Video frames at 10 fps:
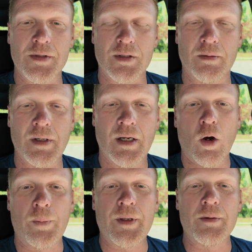So
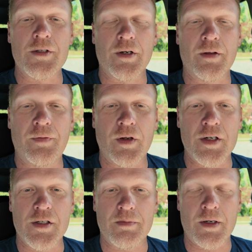hope you enjoy the
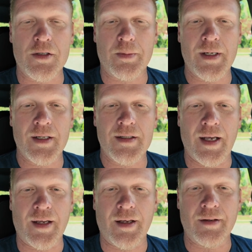footage as much as we did
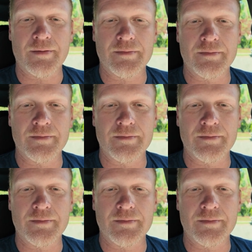taking it.